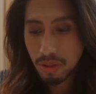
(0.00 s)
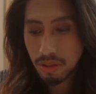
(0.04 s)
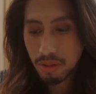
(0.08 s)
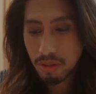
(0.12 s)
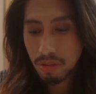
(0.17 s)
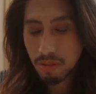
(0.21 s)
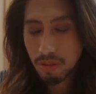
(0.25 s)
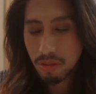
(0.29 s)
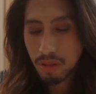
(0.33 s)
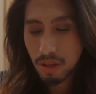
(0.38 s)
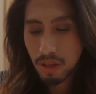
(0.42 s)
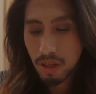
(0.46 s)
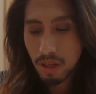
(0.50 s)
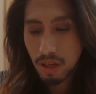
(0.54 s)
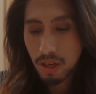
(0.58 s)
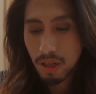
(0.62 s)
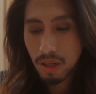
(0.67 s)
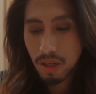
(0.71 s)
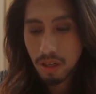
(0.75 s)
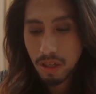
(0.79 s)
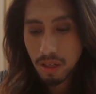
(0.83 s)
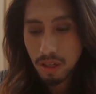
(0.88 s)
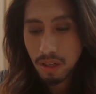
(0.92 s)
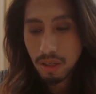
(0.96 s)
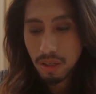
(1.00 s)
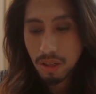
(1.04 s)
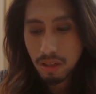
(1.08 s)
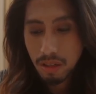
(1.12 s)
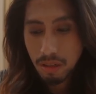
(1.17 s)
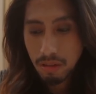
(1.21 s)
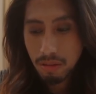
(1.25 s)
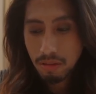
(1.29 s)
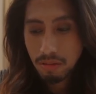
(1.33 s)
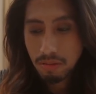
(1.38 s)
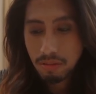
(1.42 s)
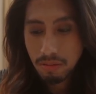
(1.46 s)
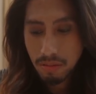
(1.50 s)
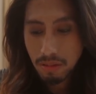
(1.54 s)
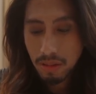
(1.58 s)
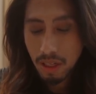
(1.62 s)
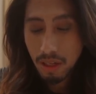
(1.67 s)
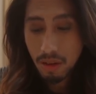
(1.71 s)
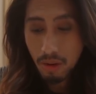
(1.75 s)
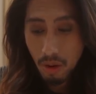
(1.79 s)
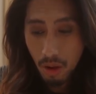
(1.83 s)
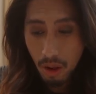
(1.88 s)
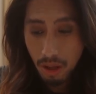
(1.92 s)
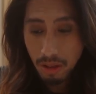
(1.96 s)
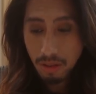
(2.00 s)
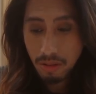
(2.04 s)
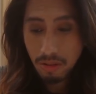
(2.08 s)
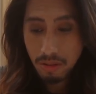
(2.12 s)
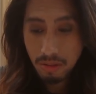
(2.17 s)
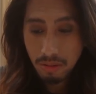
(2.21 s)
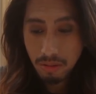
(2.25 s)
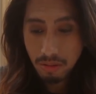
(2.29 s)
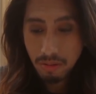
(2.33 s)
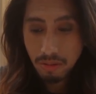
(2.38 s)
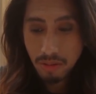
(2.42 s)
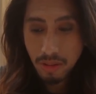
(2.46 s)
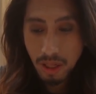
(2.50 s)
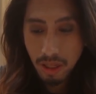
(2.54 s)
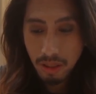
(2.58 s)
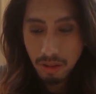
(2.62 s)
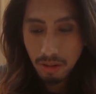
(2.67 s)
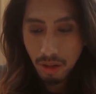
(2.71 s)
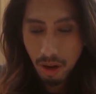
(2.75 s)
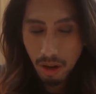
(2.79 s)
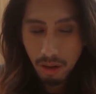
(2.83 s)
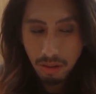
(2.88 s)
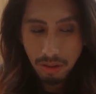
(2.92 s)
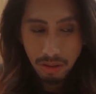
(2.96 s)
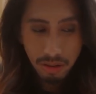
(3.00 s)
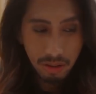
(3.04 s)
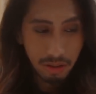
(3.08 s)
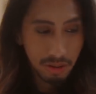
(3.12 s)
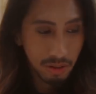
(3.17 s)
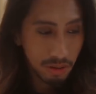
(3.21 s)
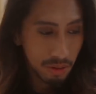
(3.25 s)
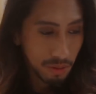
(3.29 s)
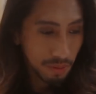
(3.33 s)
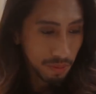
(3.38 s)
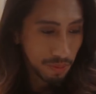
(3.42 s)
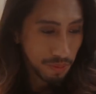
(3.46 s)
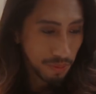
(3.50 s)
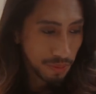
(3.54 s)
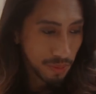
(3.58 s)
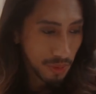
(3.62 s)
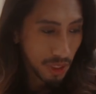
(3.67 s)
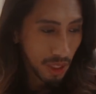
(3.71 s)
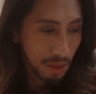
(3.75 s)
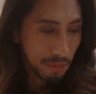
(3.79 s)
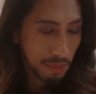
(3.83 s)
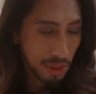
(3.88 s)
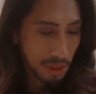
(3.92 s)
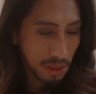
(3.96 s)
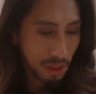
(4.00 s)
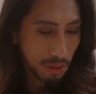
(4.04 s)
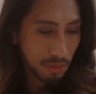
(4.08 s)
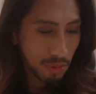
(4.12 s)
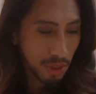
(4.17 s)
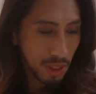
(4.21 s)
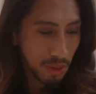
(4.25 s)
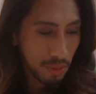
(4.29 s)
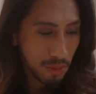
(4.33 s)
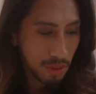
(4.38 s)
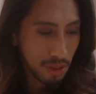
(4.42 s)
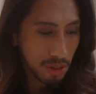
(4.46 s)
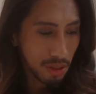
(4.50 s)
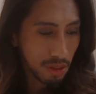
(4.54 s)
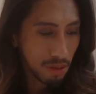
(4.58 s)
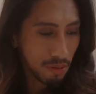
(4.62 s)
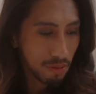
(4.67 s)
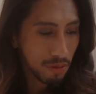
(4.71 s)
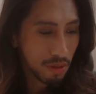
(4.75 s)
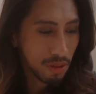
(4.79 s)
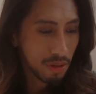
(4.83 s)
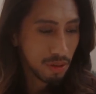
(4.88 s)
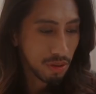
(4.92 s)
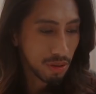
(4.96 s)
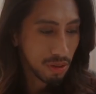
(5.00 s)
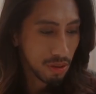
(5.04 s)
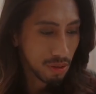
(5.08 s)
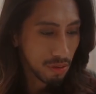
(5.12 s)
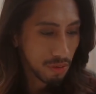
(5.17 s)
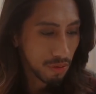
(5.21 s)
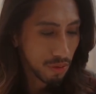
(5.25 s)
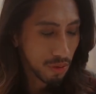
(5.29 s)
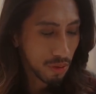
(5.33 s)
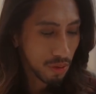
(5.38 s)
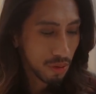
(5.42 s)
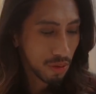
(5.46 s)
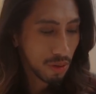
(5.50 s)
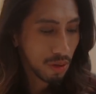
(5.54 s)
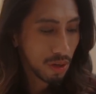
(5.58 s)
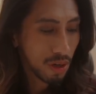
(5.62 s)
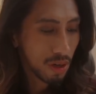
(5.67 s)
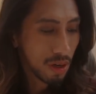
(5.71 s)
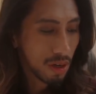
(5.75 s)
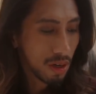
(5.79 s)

you. They'll call you, they talk to you, but sometimes even just for,